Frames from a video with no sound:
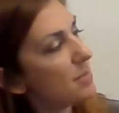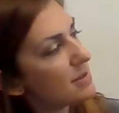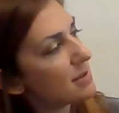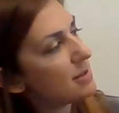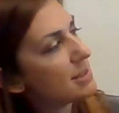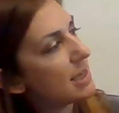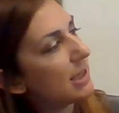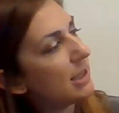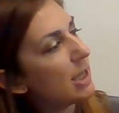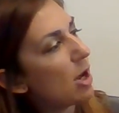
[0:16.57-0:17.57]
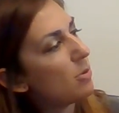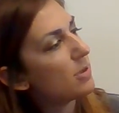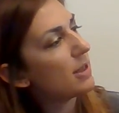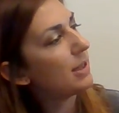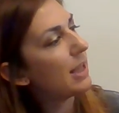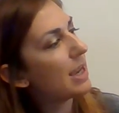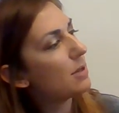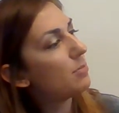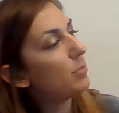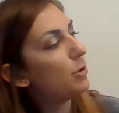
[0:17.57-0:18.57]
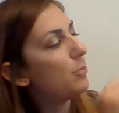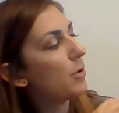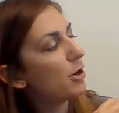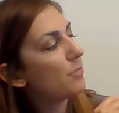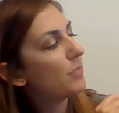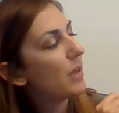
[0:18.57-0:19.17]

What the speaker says: It's going to say Leo the Late Bloomer.